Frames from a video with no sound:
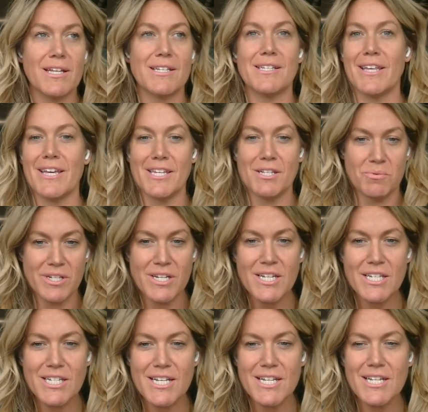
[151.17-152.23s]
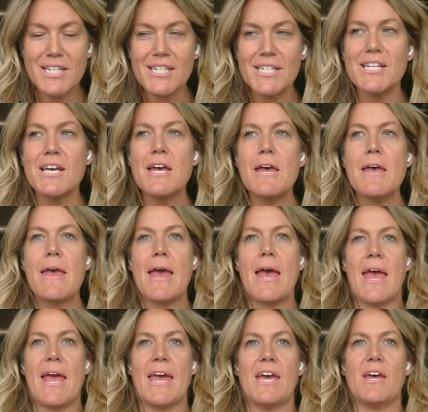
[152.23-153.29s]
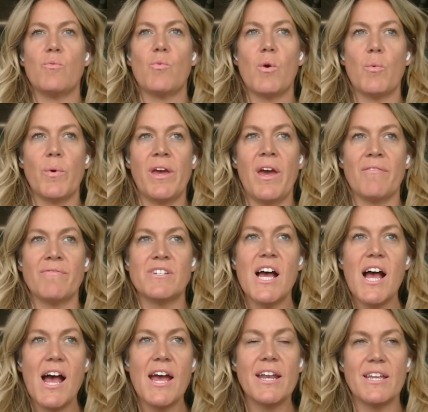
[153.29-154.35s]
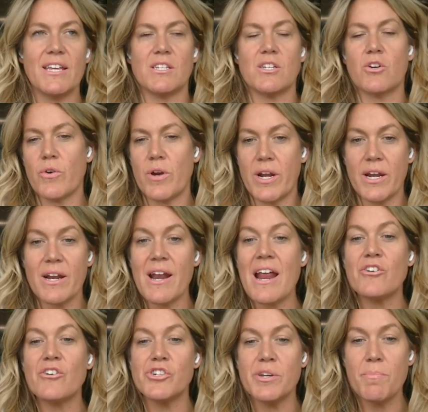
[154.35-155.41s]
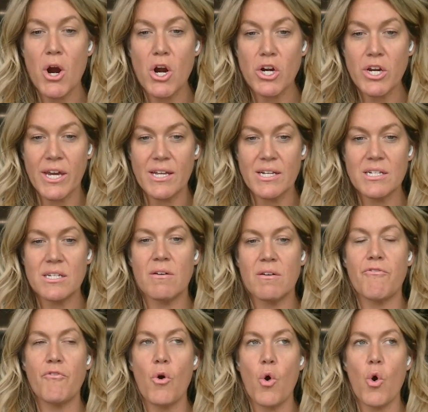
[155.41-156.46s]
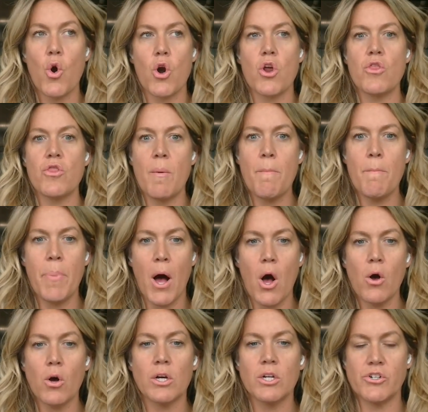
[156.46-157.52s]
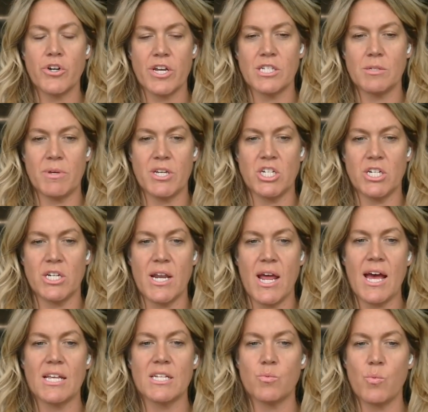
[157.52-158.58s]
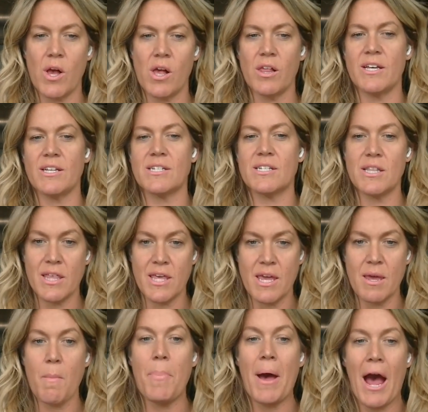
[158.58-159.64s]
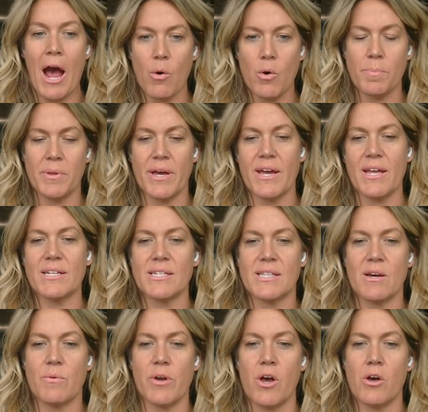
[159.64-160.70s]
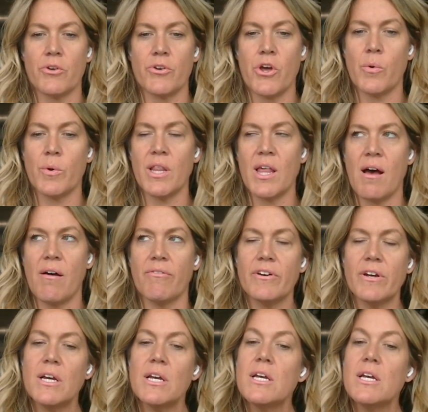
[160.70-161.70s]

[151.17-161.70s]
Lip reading: its least resistance. And what we have done is created an energy market for the bulk transmission as well as the power plants that we all know and love.